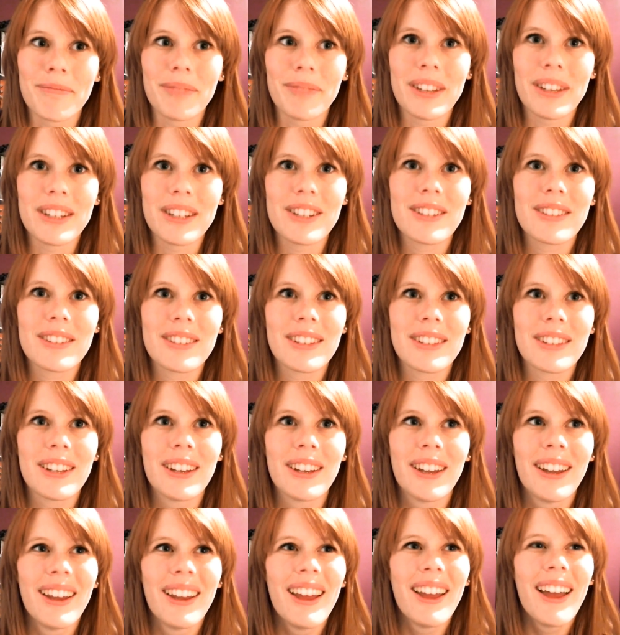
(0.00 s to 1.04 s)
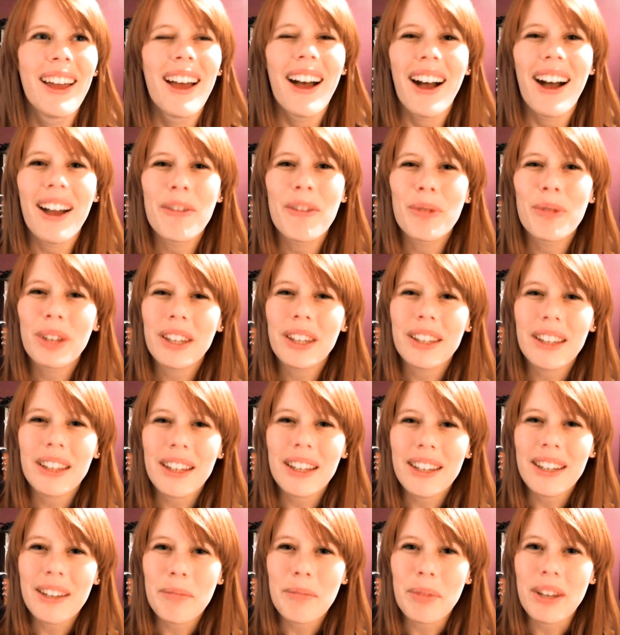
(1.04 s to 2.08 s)
It's just, I really
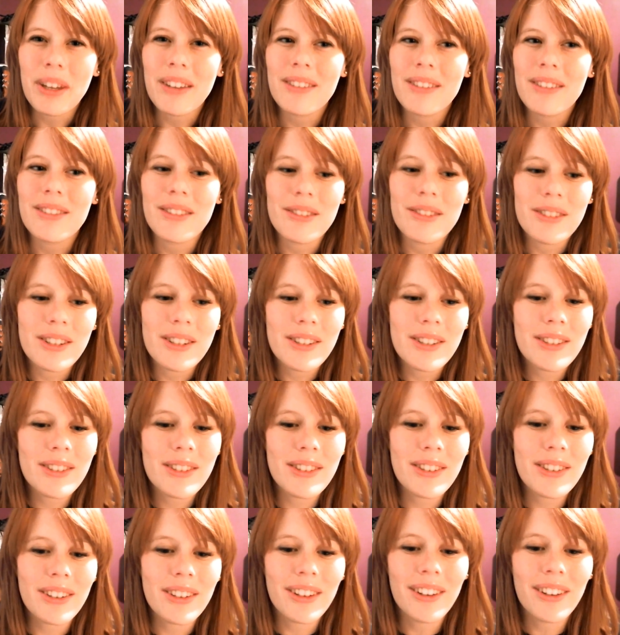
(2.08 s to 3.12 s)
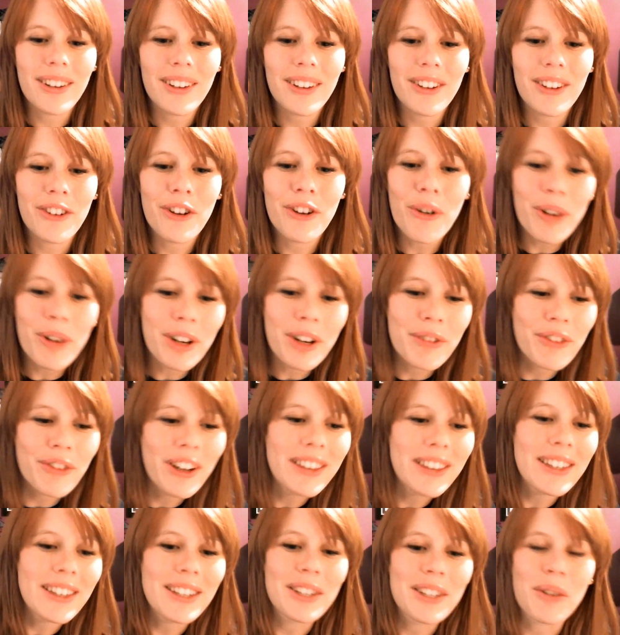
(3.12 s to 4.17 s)
like it because you're going to
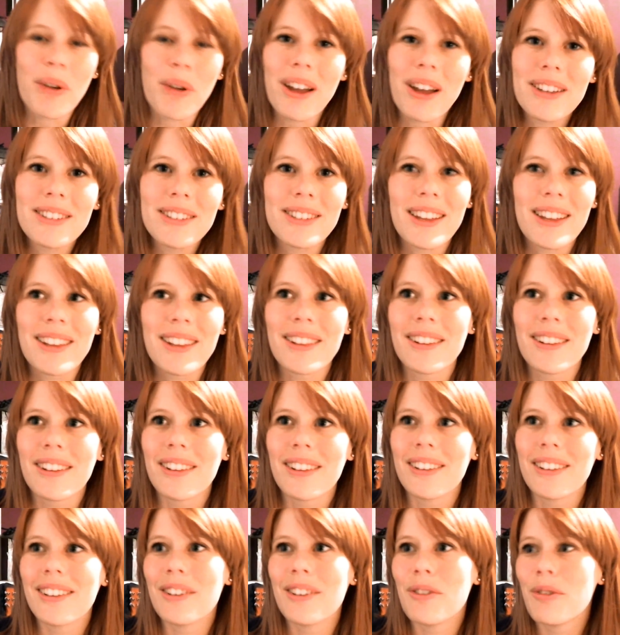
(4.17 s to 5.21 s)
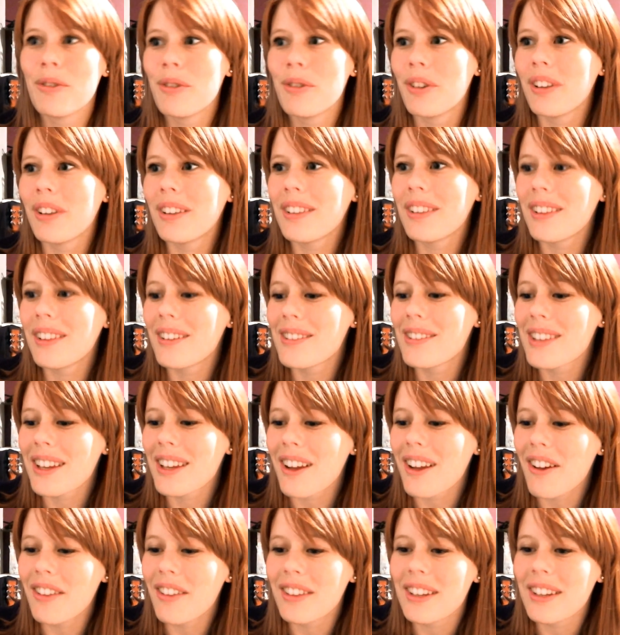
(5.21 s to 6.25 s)
fight these quests and there's like
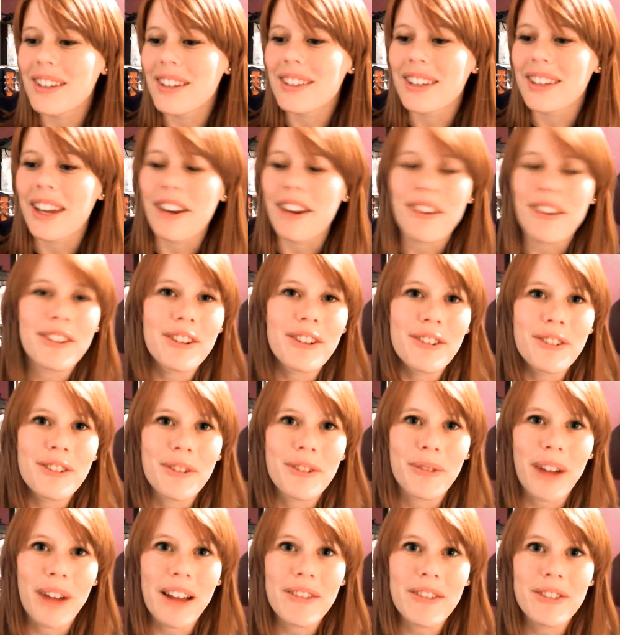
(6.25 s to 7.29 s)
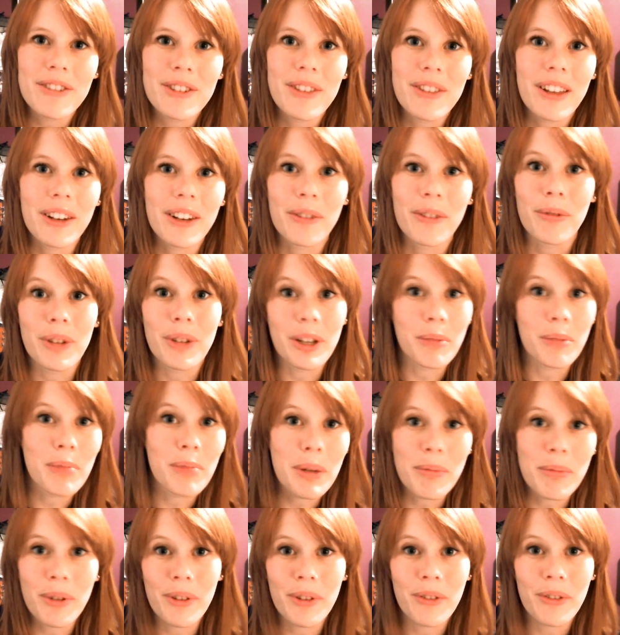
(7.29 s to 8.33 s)
all these characters around you that are real
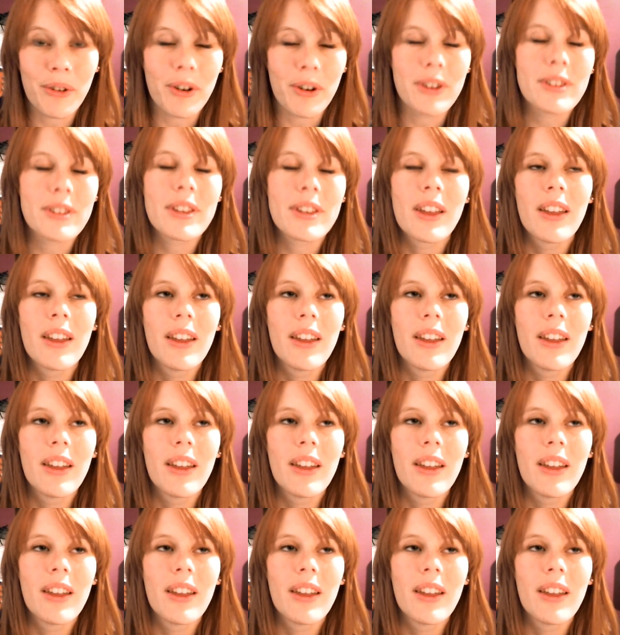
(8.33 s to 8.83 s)
people, of course,